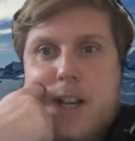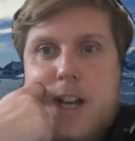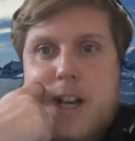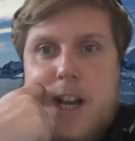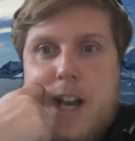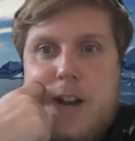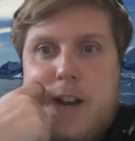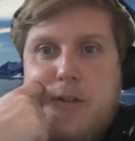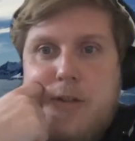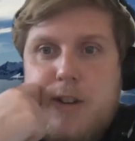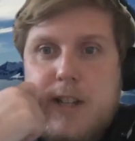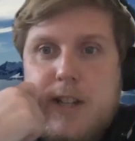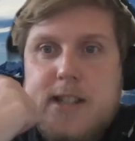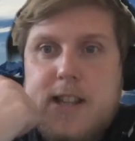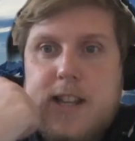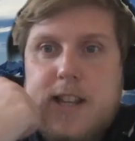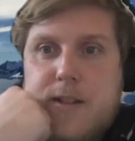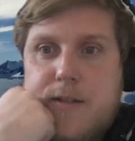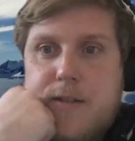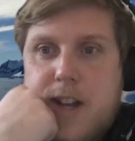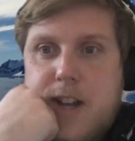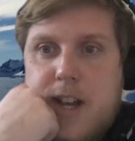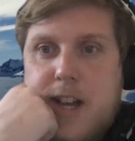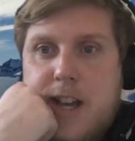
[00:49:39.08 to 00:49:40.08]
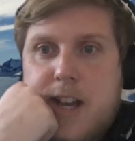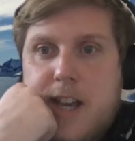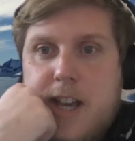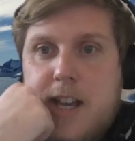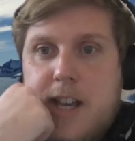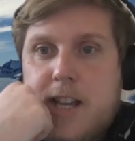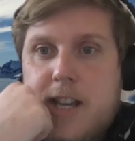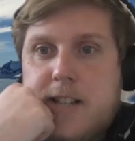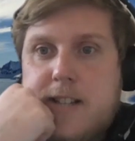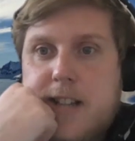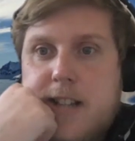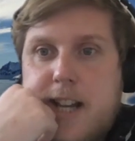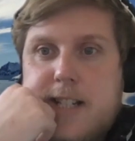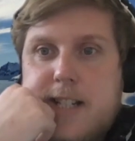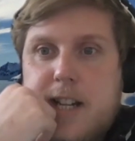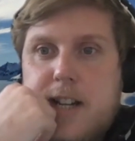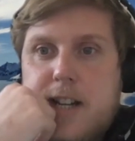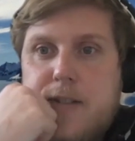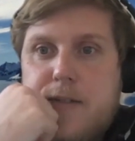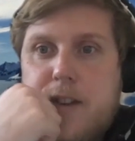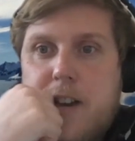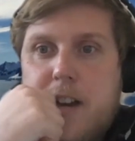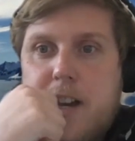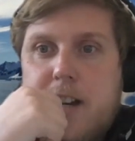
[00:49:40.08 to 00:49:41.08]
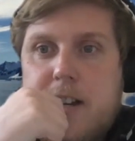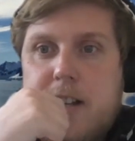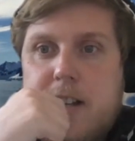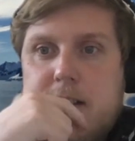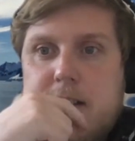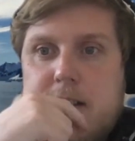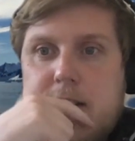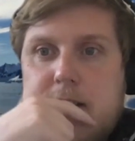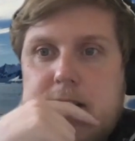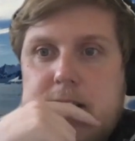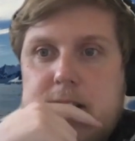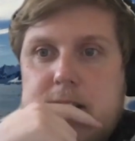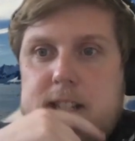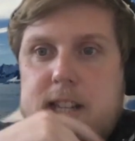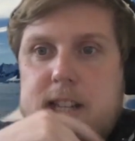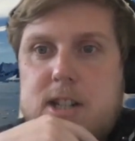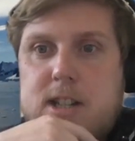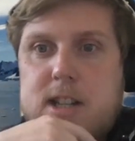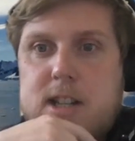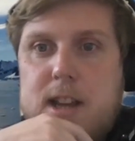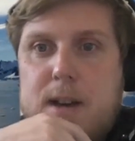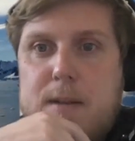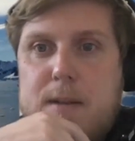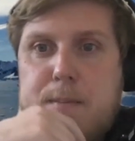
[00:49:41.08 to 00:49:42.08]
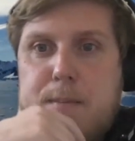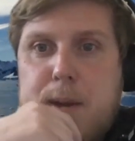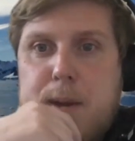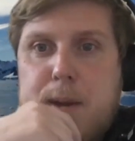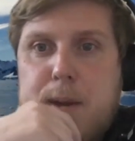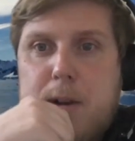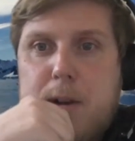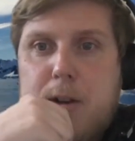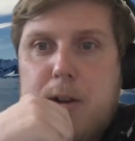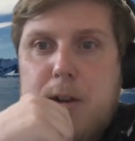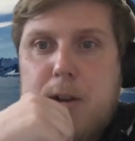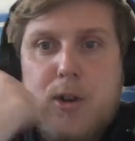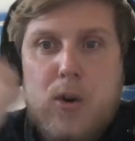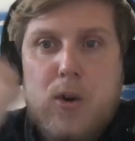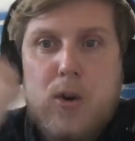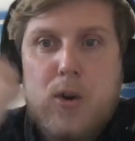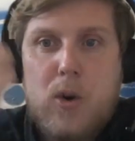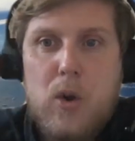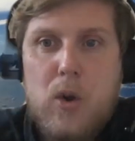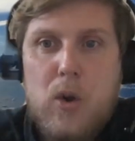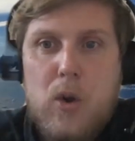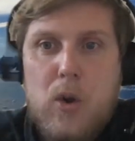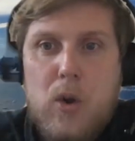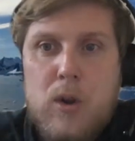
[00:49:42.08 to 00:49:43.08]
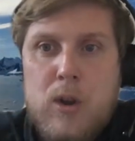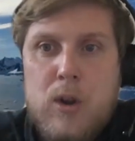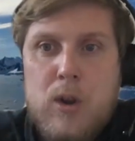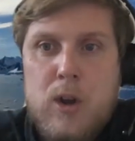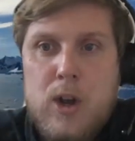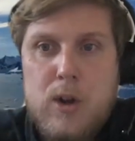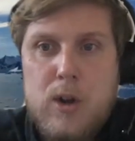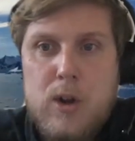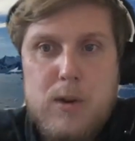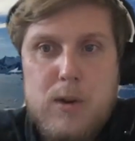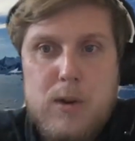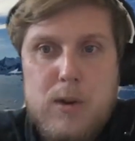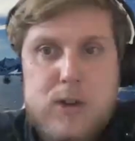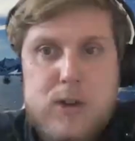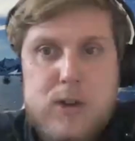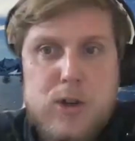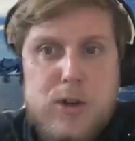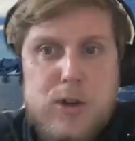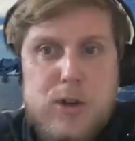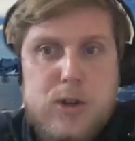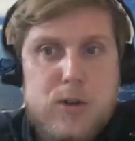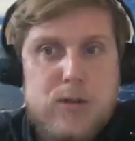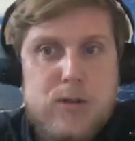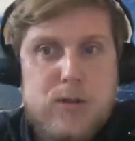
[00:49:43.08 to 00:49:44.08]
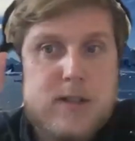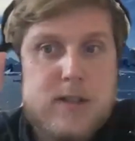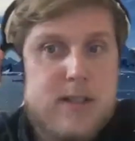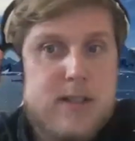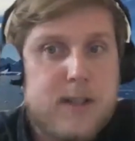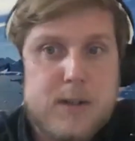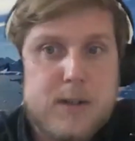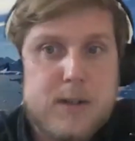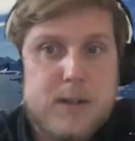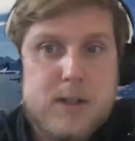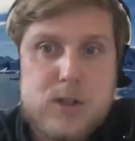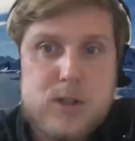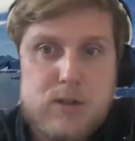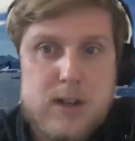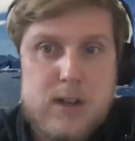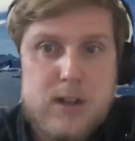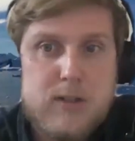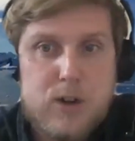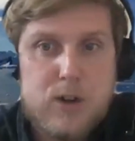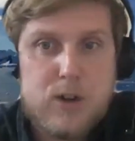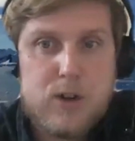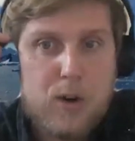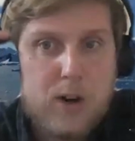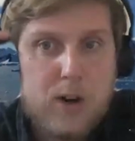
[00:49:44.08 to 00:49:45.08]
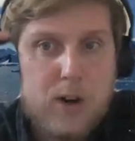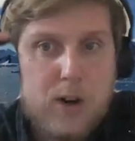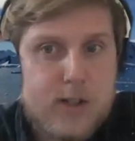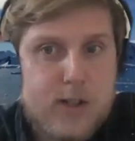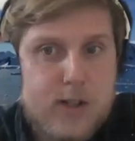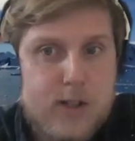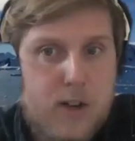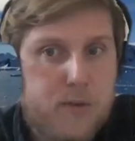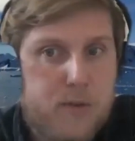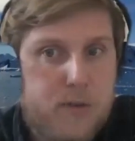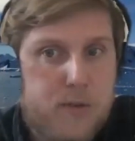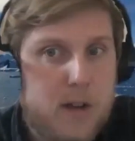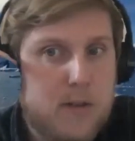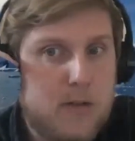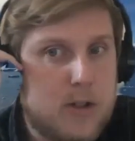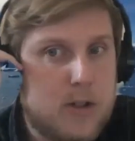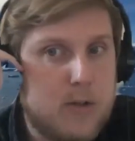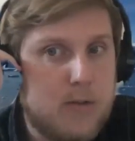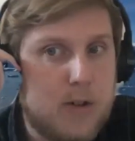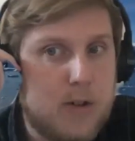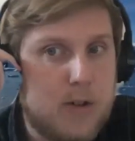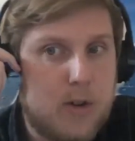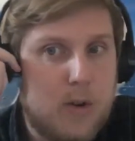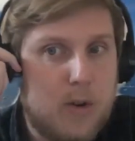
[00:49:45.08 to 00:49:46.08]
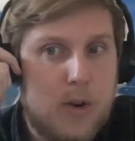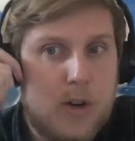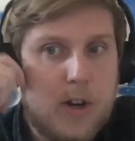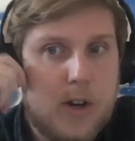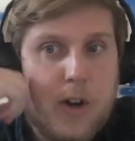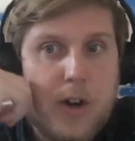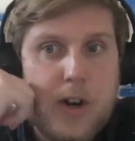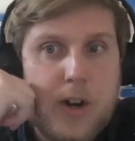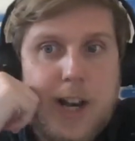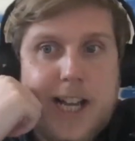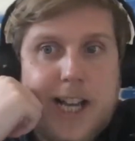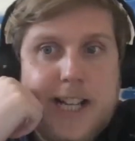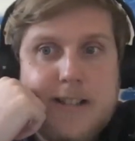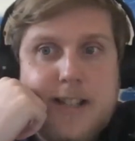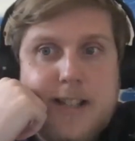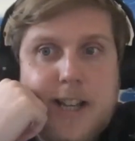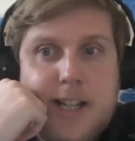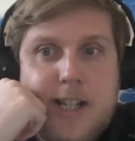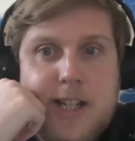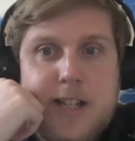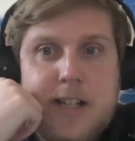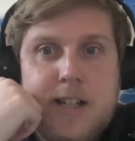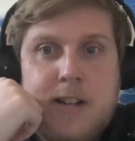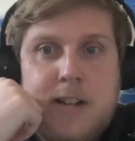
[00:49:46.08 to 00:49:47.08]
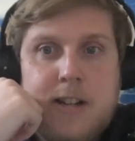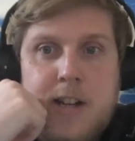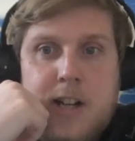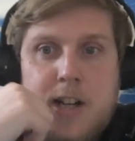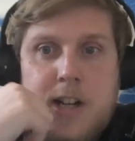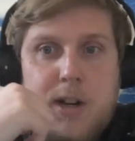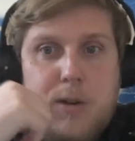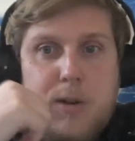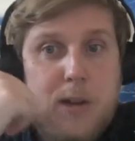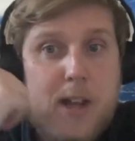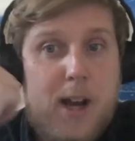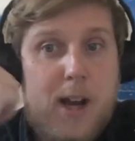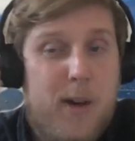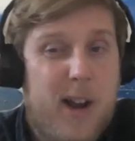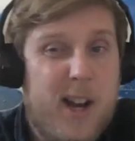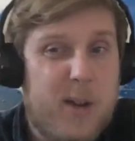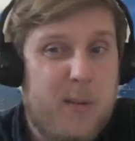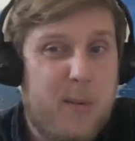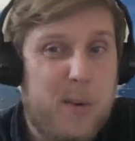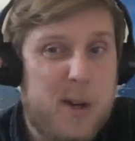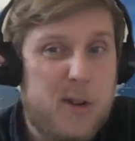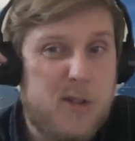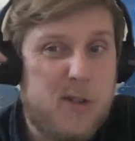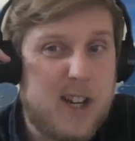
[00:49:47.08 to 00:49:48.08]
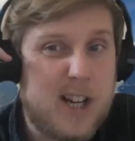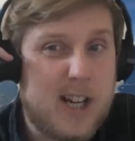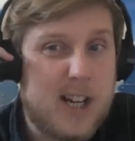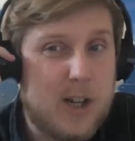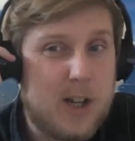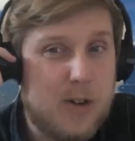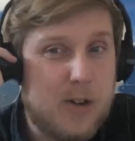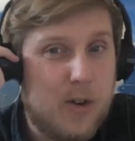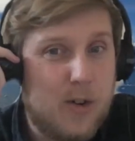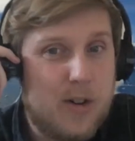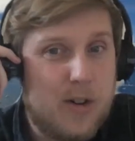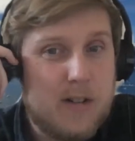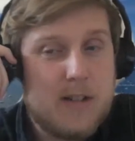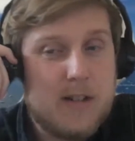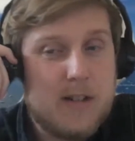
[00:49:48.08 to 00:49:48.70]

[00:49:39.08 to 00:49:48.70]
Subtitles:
A risk he has identified is the danger that people are on a call with could use a simple screen recorder software to record an online session without anybody really knowing.